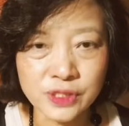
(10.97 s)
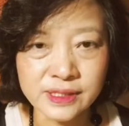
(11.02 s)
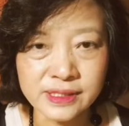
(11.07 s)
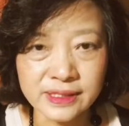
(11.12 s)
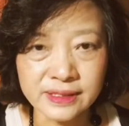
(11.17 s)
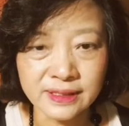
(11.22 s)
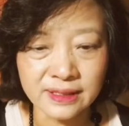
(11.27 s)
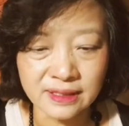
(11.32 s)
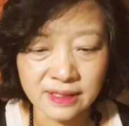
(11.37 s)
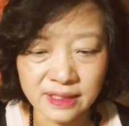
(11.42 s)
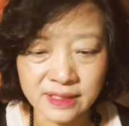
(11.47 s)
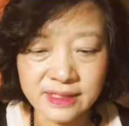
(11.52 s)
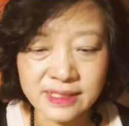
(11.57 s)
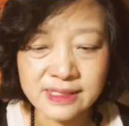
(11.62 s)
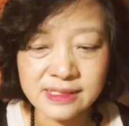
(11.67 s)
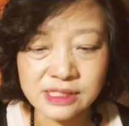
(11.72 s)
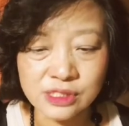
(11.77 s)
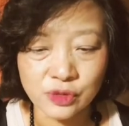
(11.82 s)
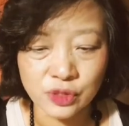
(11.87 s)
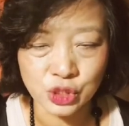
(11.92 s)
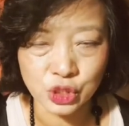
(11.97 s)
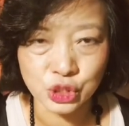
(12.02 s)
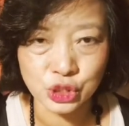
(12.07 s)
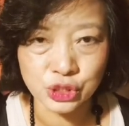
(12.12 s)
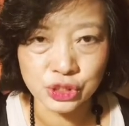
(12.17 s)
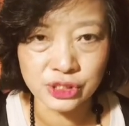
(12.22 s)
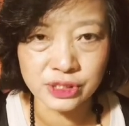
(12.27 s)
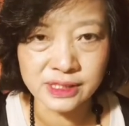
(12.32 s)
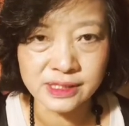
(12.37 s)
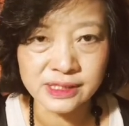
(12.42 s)
in the learning
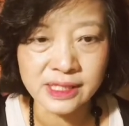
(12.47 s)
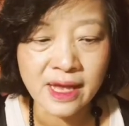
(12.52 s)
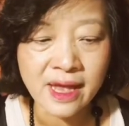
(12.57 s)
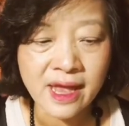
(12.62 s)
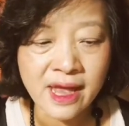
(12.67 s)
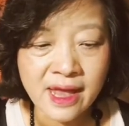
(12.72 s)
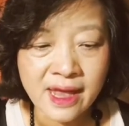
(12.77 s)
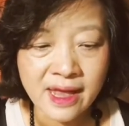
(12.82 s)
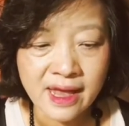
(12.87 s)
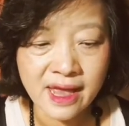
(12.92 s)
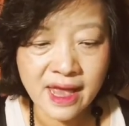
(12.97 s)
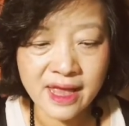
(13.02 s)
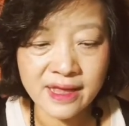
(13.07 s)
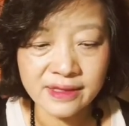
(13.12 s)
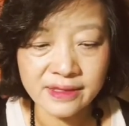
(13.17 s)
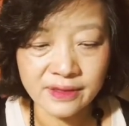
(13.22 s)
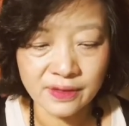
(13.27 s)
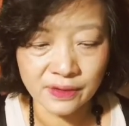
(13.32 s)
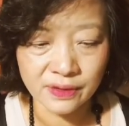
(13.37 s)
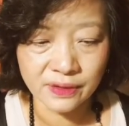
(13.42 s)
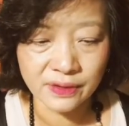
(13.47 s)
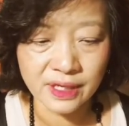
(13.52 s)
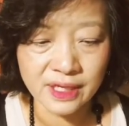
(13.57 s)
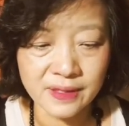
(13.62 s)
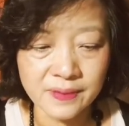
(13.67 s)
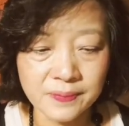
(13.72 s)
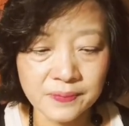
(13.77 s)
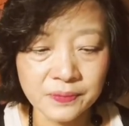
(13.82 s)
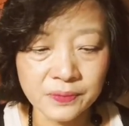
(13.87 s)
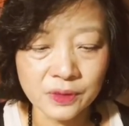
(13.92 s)
strategies and the
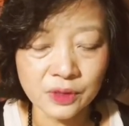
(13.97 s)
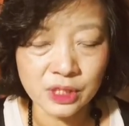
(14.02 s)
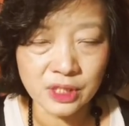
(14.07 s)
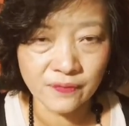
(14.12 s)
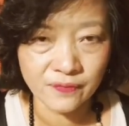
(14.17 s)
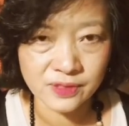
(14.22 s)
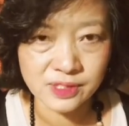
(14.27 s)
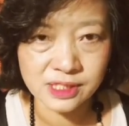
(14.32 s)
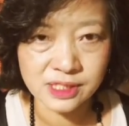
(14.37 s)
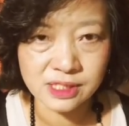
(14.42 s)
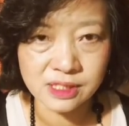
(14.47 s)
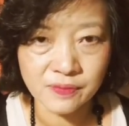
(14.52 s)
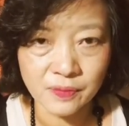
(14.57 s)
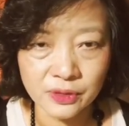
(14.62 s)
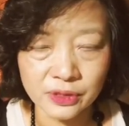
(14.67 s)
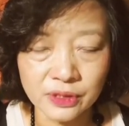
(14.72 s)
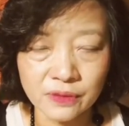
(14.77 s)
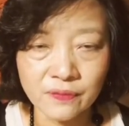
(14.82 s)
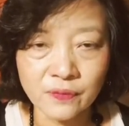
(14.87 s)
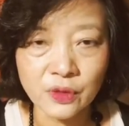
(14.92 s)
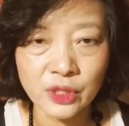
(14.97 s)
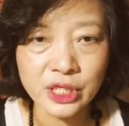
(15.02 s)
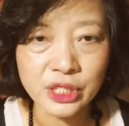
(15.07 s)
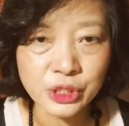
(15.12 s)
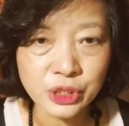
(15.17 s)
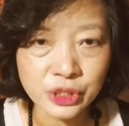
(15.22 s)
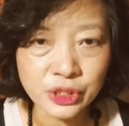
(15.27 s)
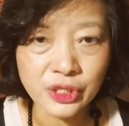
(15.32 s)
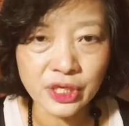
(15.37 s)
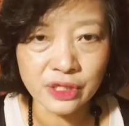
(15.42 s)
um, differences for the
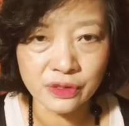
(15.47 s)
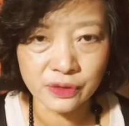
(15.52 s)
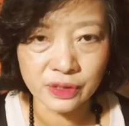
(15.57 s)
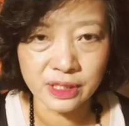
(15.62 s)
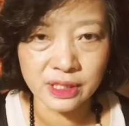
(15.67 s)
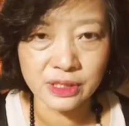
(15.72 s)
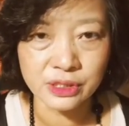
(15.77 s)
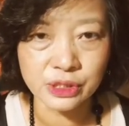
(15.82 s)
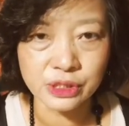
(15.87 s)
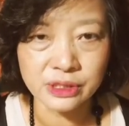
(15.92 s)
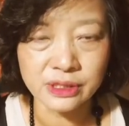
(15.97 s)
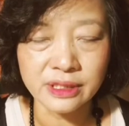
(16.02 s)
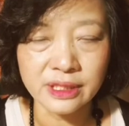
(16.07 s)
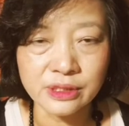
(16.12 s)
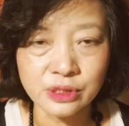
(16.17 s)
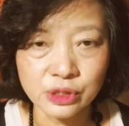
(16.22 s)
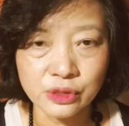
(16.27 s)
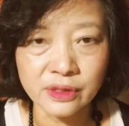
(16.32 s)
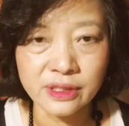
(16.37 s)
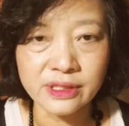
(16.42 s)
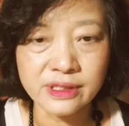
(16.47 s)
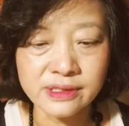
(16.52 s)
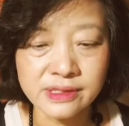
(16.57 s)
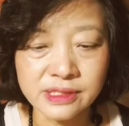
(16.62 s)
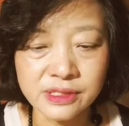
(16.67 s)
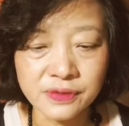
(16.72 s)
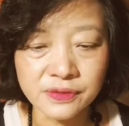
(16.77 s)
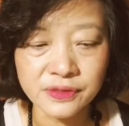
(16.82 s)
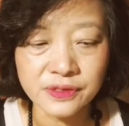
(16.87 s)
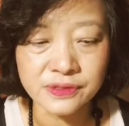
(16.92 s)
vocational education and training
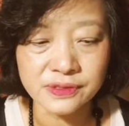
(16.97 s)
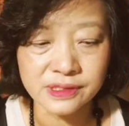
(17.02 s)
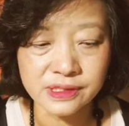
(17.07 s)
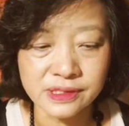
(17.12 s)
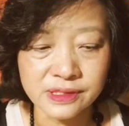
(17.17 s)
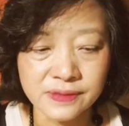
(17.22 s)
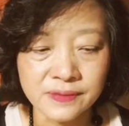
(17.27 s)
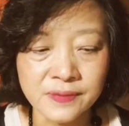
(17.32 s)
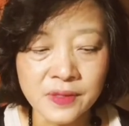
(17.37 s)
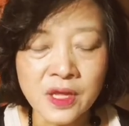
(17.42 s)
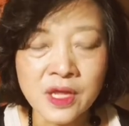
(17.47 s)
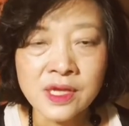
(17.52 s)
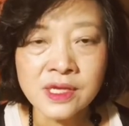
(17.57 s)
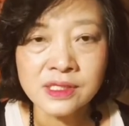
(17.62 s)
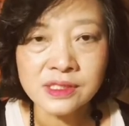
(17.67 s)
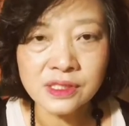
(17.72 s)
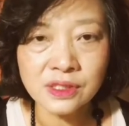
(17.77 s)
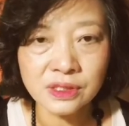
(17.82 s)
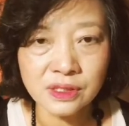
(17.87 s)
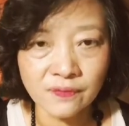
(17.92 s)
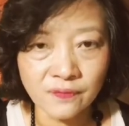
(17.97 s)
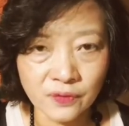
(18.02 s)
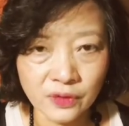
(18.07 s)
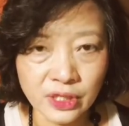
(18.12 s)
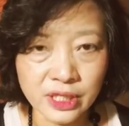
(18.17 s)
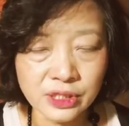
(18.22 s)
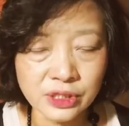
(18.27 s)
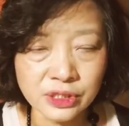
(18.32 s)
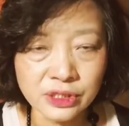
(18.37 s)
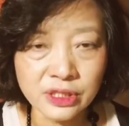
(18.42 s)
students. So the
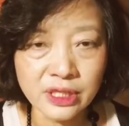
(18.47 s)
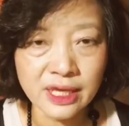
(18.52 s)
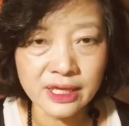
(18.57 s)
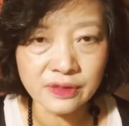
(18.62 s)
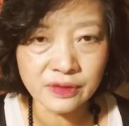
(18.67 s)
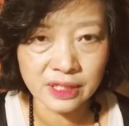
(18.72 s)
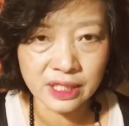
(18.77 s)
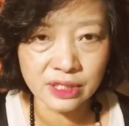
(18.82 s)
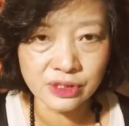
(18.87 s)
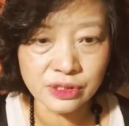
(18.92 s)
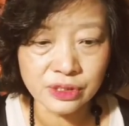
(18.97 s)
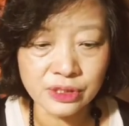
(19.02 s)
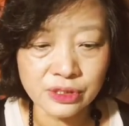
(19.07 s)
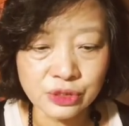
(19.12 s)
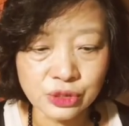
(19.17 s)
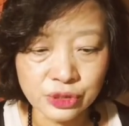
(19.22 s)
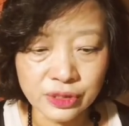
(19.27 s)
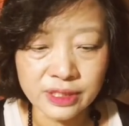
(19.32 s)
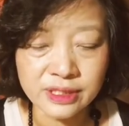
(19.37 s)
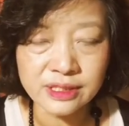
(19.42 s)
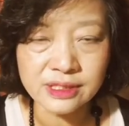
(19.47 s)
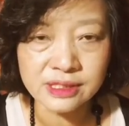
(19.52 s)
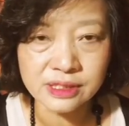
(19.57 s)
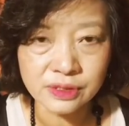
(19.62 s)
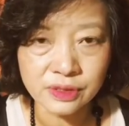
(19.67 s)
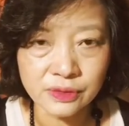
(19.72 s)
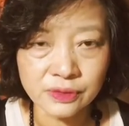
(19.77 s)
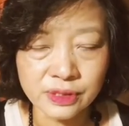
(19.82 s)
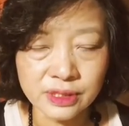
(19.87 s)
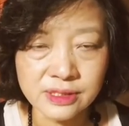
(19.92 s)
vocational education and training
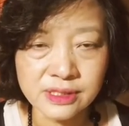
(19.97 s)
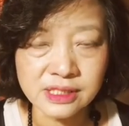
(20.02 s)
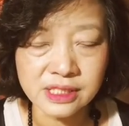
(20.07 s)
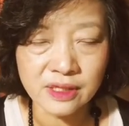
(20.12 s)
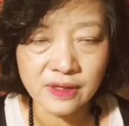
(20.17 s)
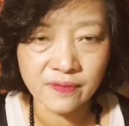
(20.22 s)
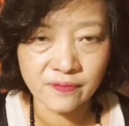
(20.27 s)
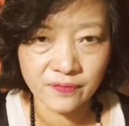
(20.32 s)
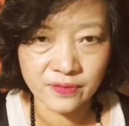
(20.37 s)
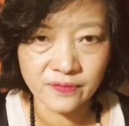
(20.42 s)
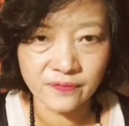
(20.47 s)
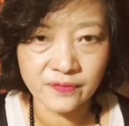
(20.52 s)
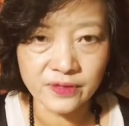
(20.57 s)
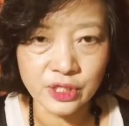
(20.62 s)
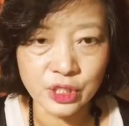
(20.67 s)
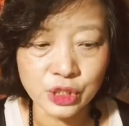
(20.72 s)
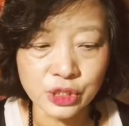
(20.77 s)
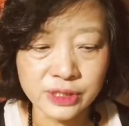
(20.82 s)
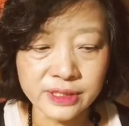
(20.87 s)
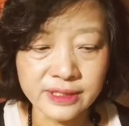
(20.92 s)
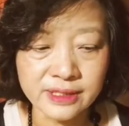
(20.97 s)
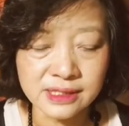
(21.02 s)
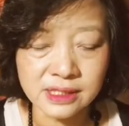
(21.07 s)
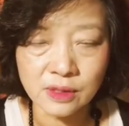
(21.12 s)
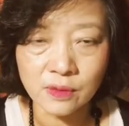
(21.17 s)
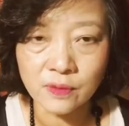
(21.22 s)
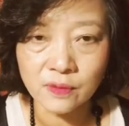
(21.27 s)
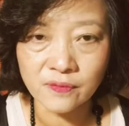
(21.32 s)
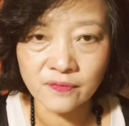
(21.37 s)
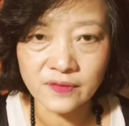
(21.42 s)
students, the abbreviation is
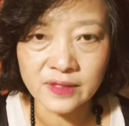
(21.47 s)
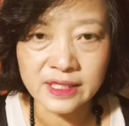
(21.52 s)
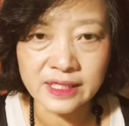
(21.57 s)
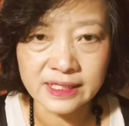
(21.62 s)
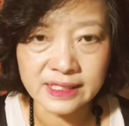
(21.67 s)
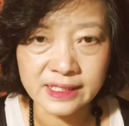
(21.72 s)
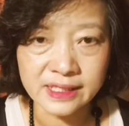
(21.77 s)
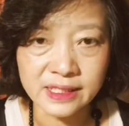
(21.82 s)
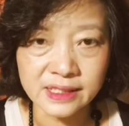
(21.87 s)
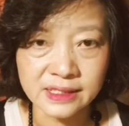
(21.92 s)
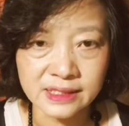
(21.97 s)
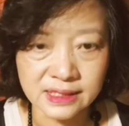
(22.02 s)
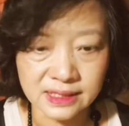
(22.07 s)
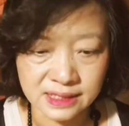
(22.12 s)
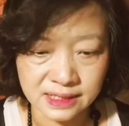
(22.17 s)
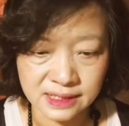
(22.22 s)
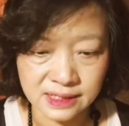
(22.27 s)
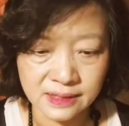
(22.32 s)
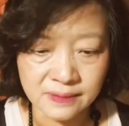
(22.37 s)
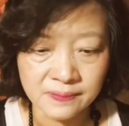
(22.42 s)
VET,